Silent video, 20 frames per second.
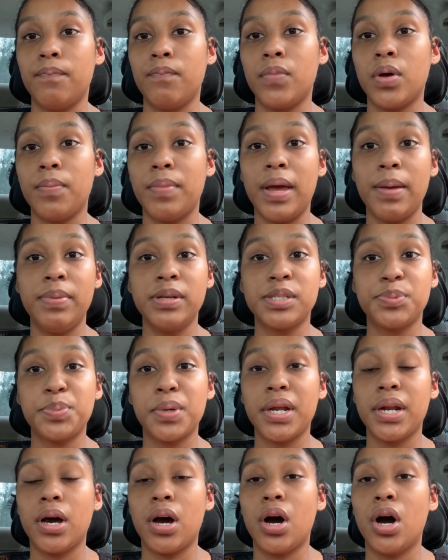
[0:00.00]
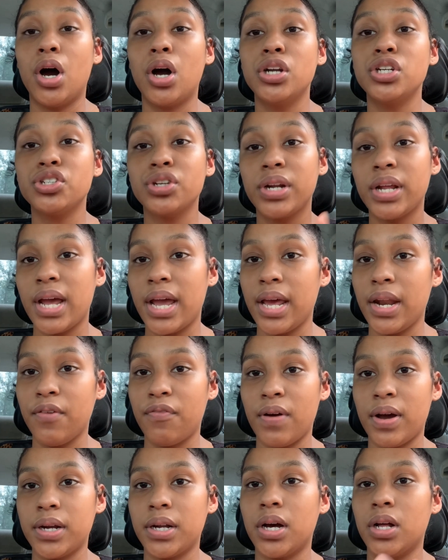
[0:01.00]
Maybe spend
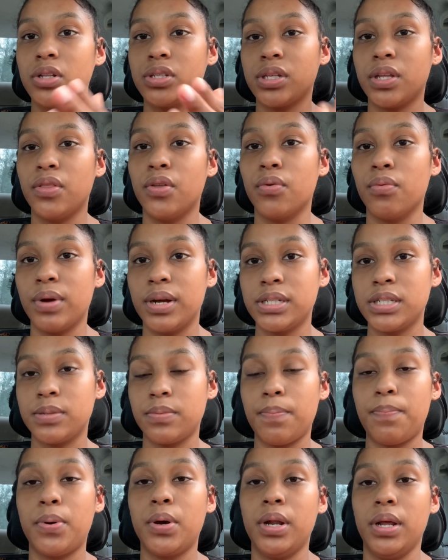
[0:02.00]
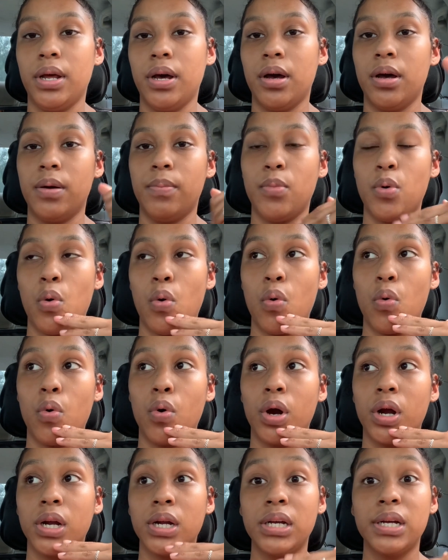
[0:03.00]
$185 and the rest put it up,
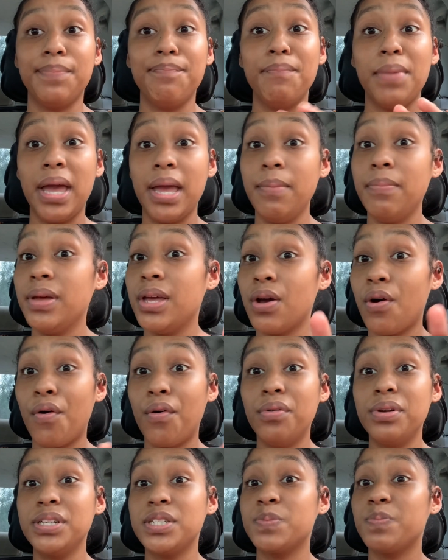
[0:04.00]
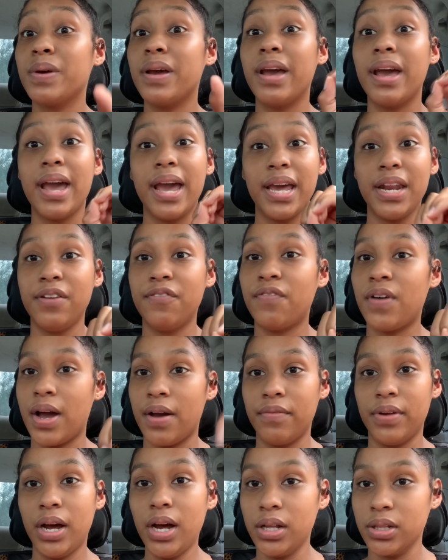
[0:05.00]
or maybe only spend
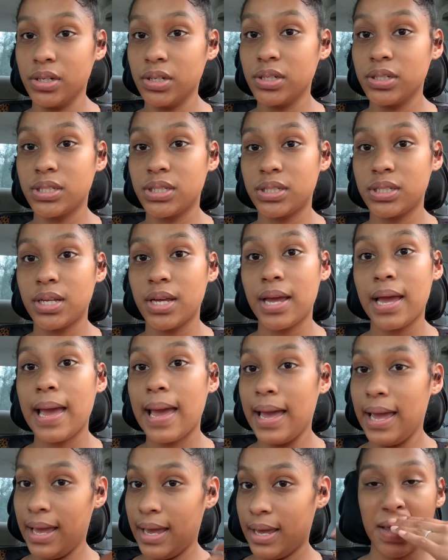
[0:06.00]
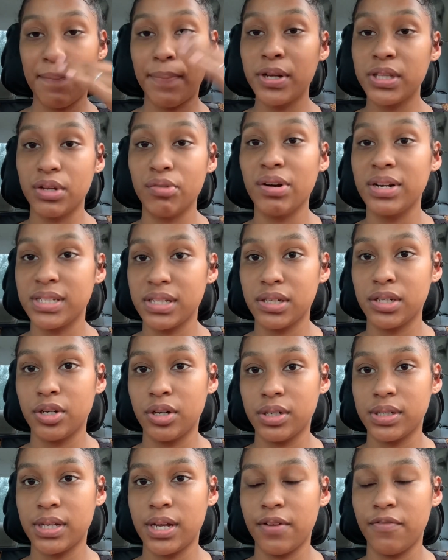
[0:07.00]
$85 and put the rest into your
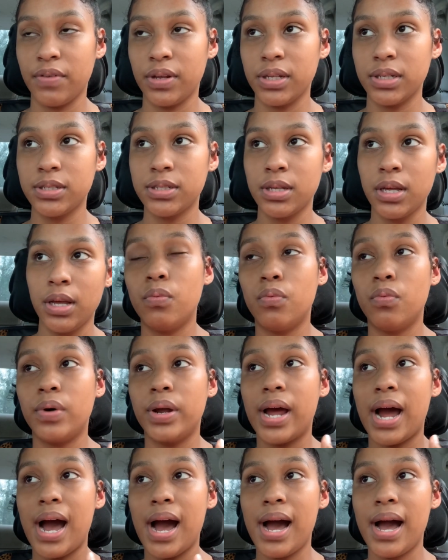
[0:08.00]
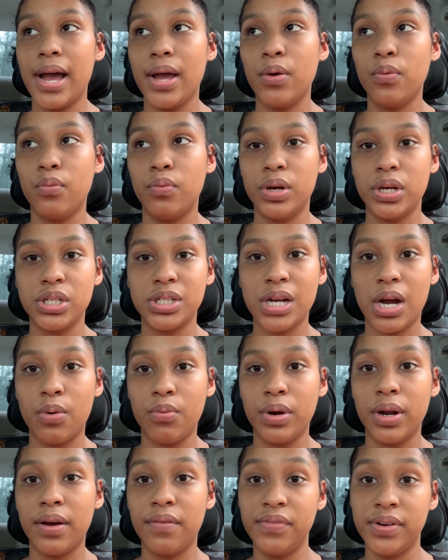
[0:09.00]
savings. What I wish I
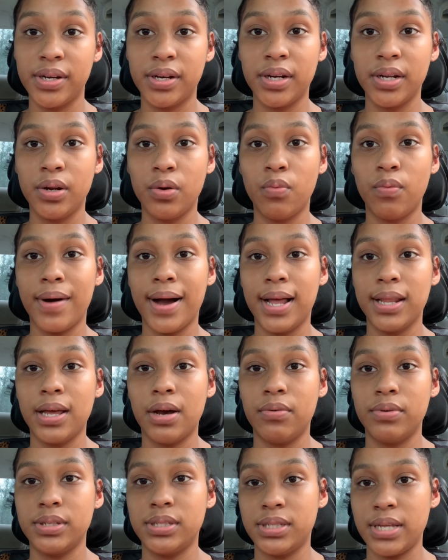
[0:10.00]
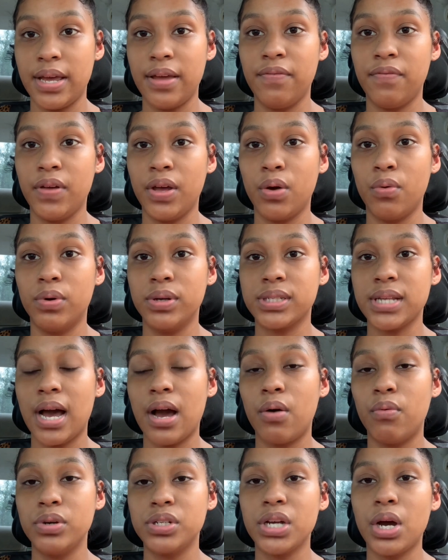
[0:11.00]
would have done while I was saving was, I
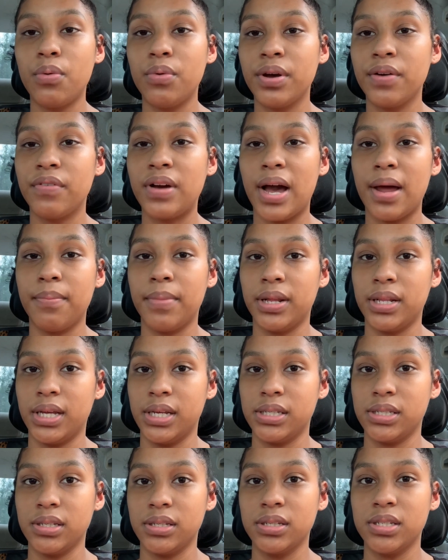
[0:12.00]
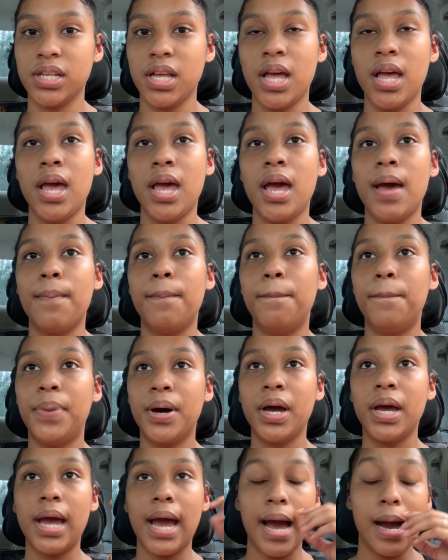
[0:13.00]
wish I would have gotten my license.
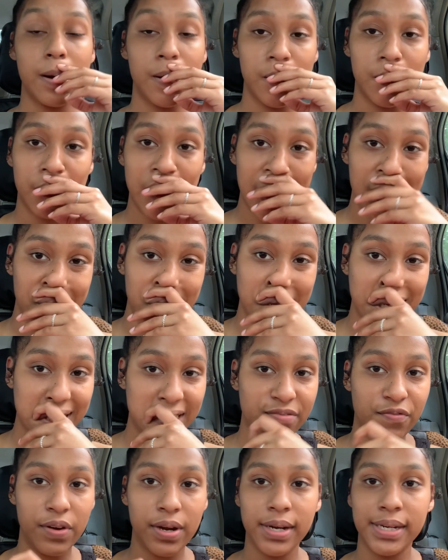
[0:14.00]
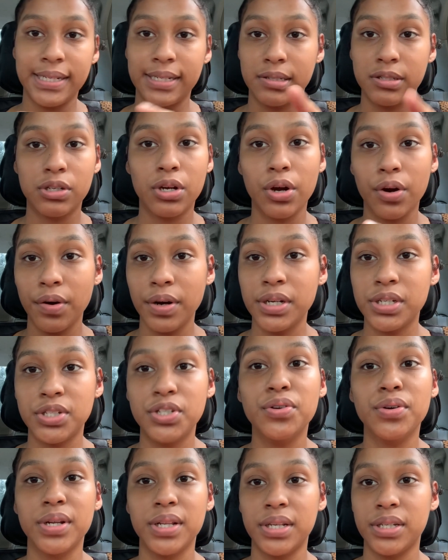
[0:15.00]
But I was very discouraged
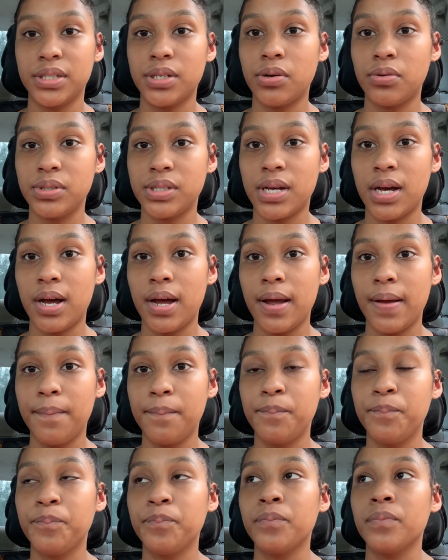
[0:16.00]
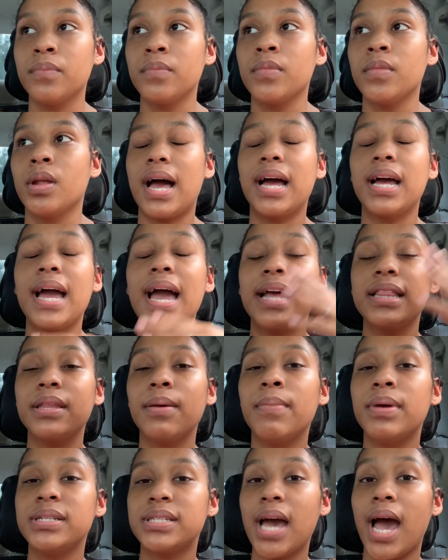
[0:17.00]
during this whole time. I had the
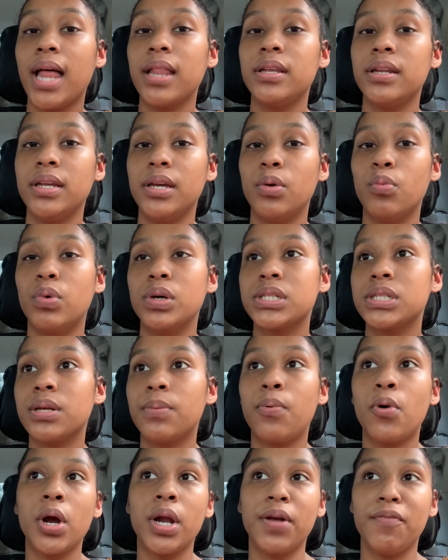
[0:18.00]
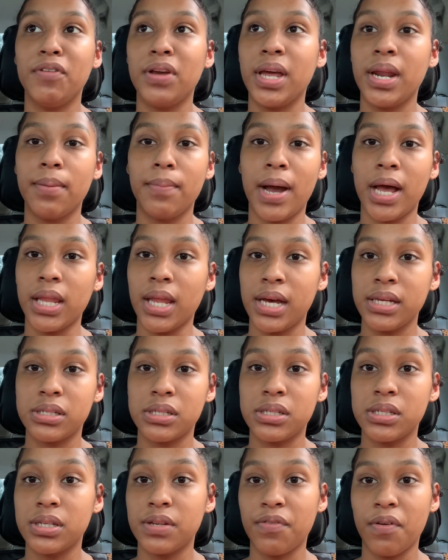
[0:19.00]
mentality, what's the point of getting my
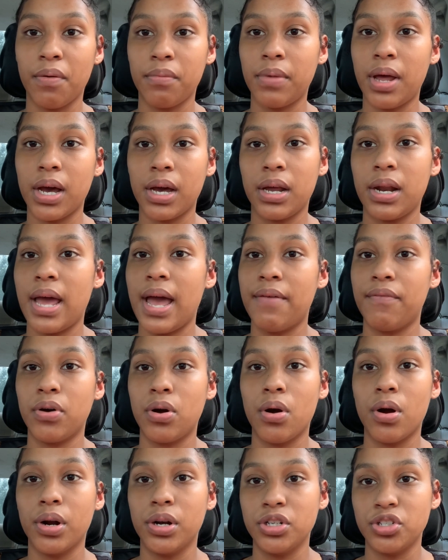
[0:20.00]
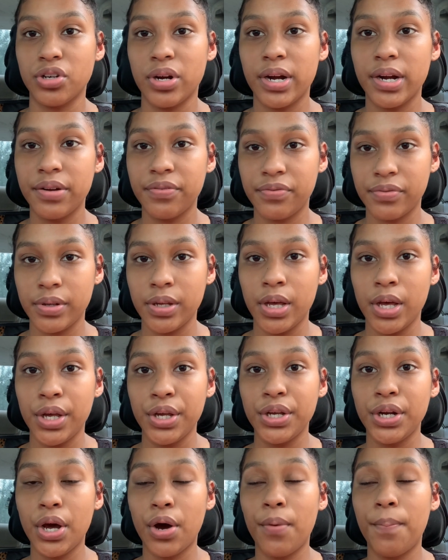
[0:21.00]
license if I'm not gonna have a car to drive?
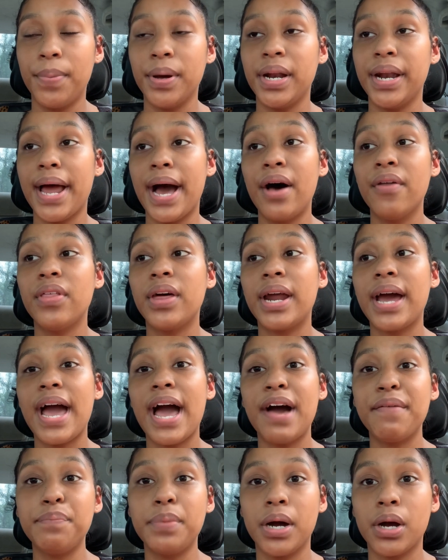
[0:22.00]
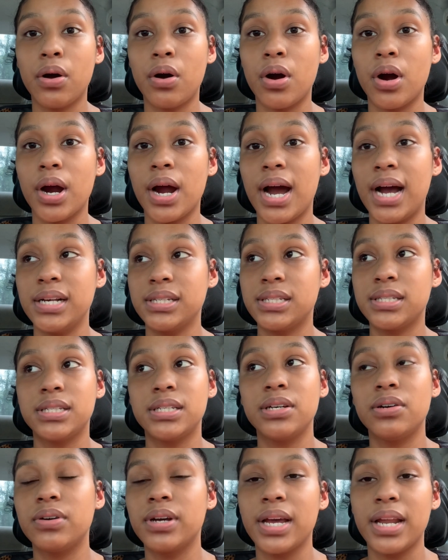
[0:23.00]
You know, but now that I have my car, I
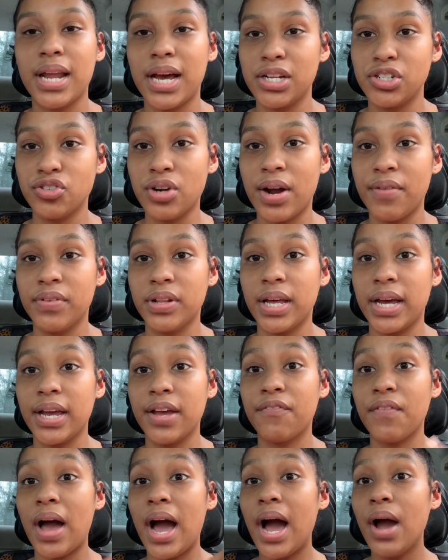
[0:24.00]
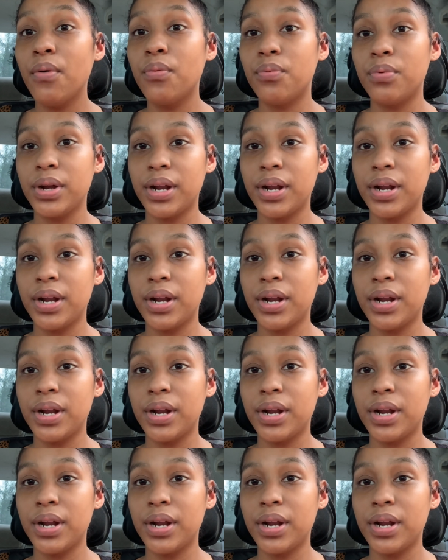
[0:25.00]
still cannot drive it. Like, if I would